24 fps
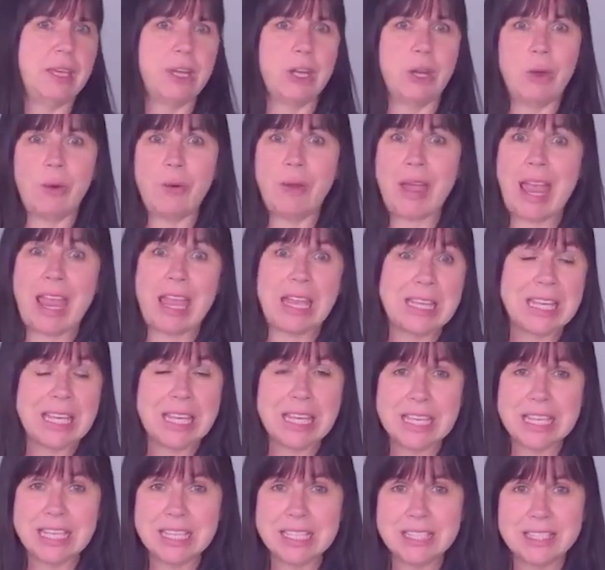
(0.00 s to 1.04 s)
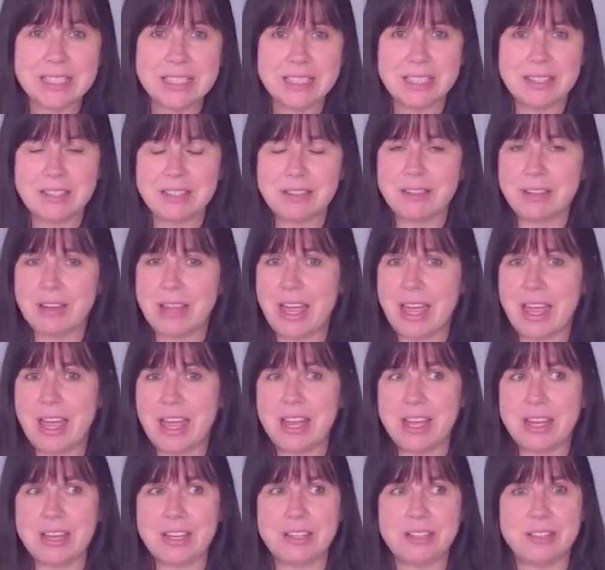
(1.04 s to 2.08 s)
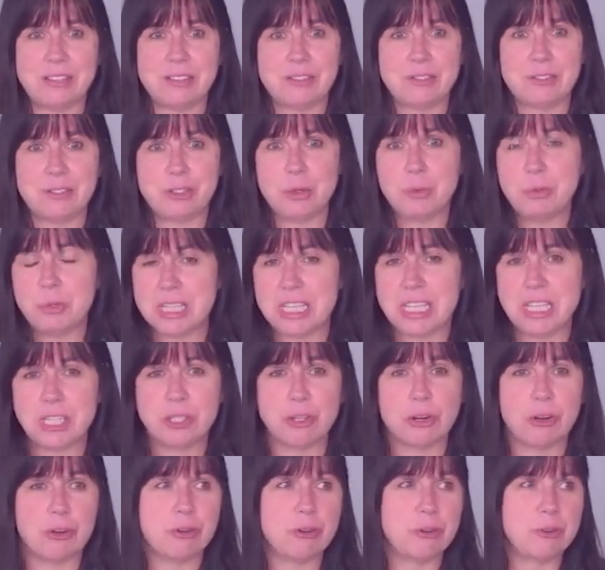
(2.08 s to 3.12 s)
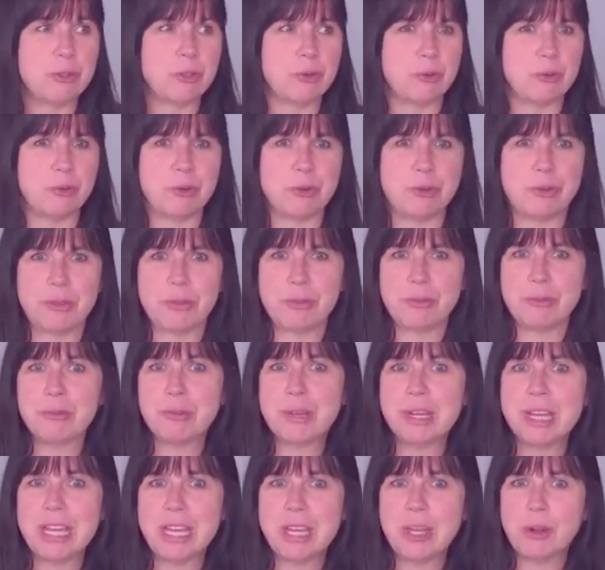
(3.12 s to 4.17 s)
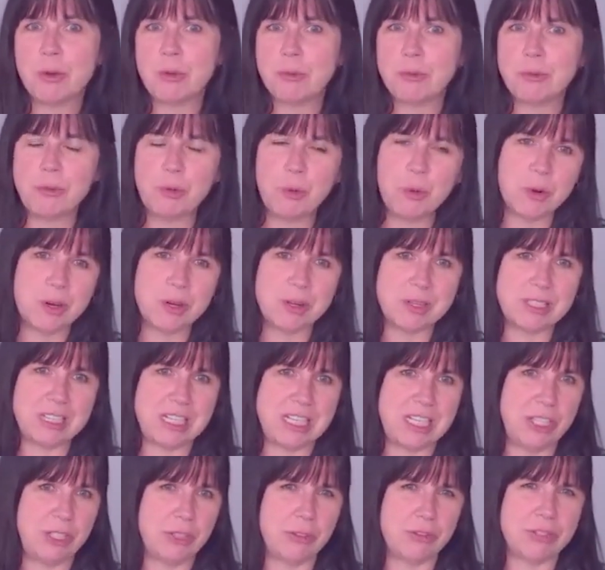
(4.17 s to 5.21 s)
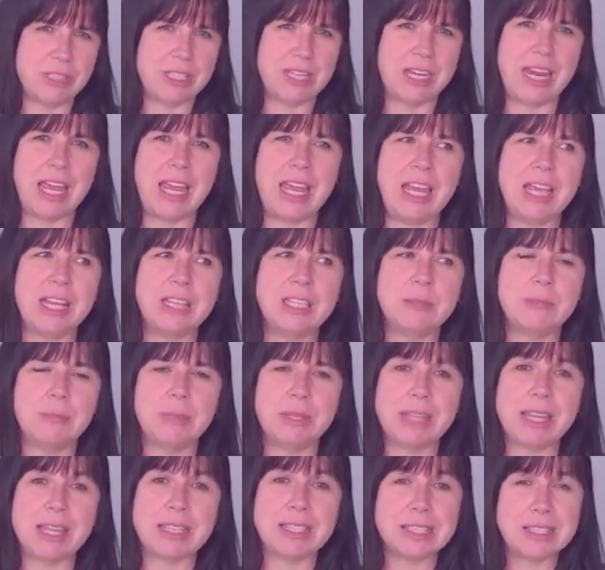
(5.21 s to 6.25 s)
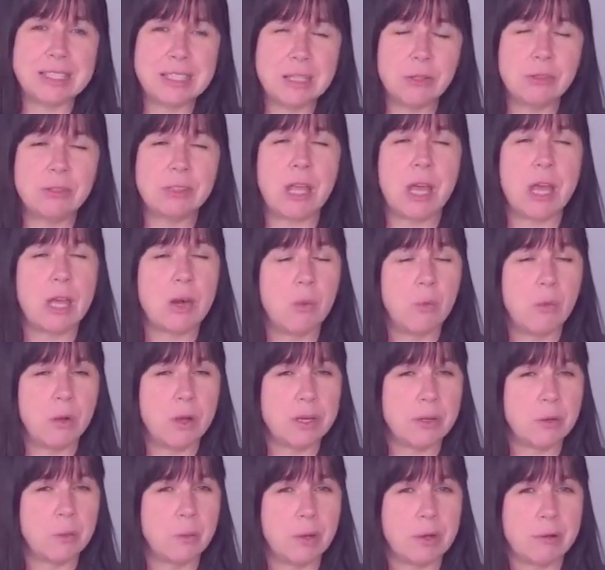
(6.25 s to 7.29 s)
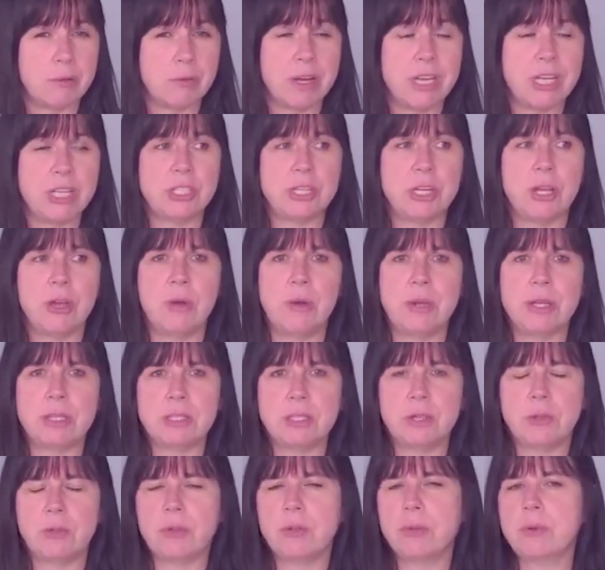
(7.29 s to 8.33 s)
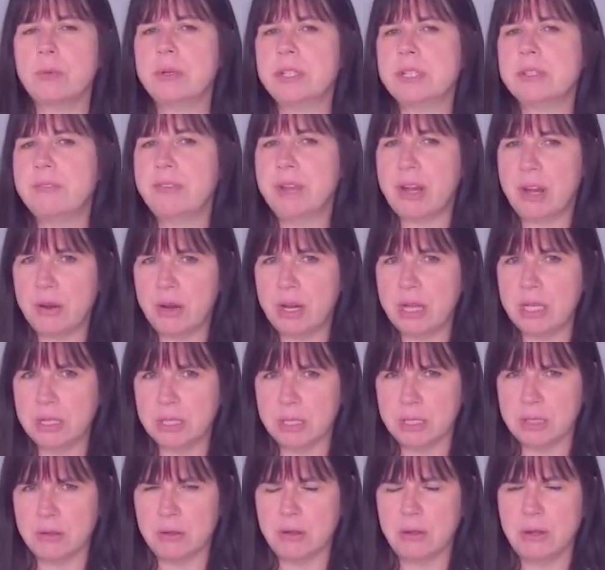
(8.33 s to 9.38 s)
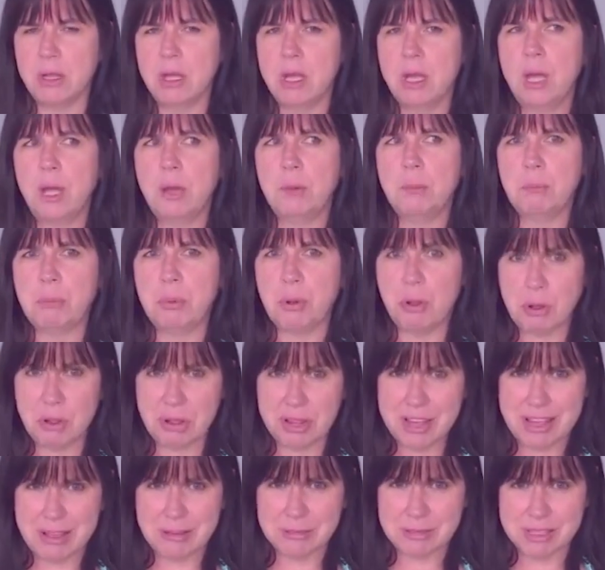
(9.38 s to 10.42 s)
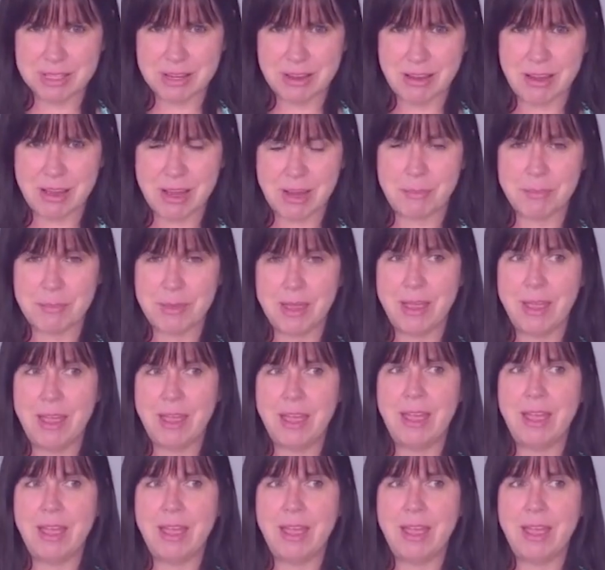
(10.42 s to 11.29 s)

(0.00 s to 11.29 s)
you know, eight kids and, and two teachers or three or four teachers and aides, but that's still not a one to one ratio. And so there was very little pull out time.